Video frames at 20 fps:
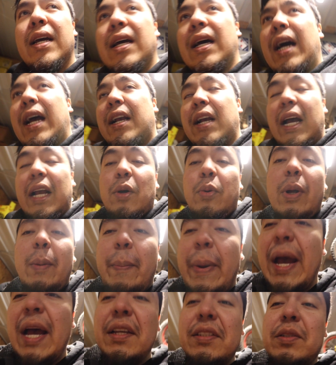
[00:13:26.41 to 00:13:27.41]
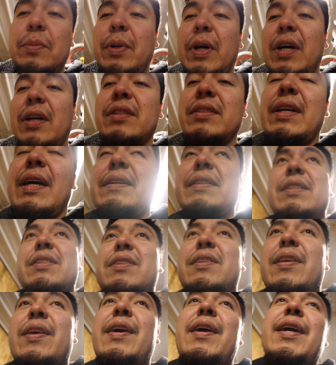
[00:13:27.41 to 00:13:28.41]
I quit basketball because I
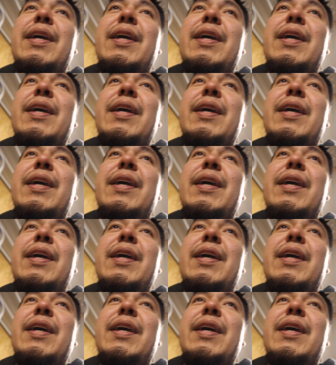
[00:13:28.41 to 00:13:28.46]
just,